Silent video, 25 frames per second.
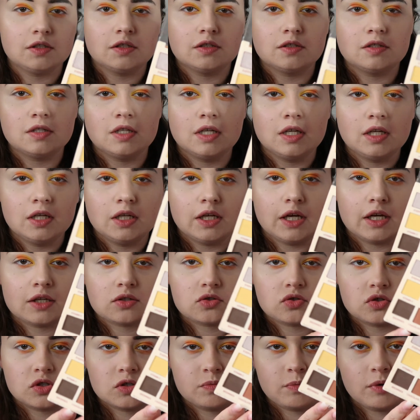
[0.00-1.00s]
is the
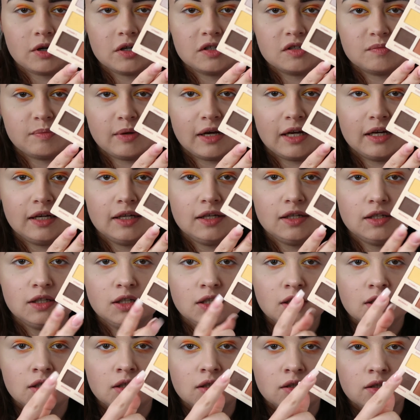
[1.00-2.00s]
Extra Spice palette,
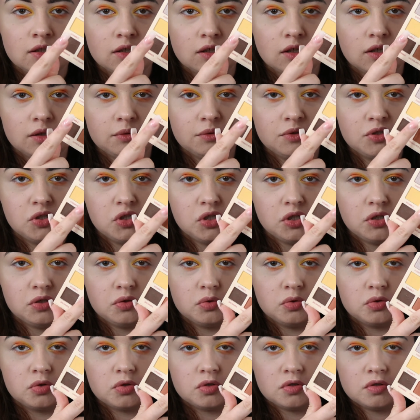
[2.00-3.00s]
and I would
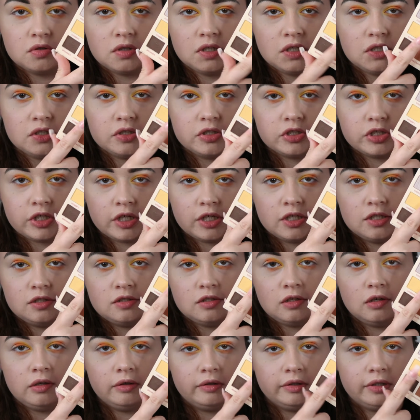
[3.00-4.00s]
use these shades
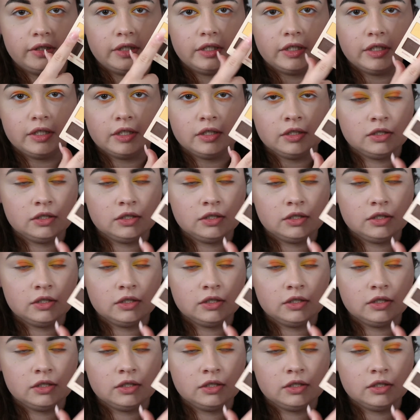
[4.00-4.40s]
along here.